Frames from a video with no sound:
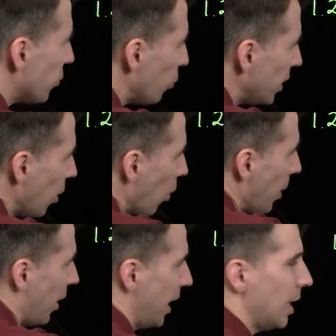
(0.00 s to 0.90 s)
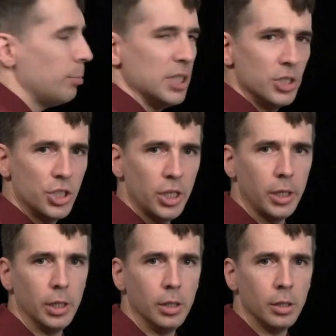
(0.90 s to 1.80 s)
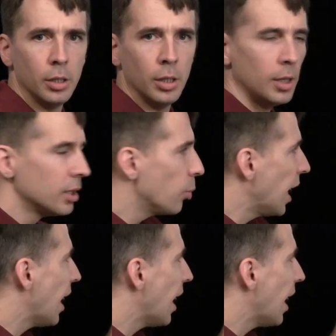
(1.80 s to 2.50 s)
do we know about M and G that we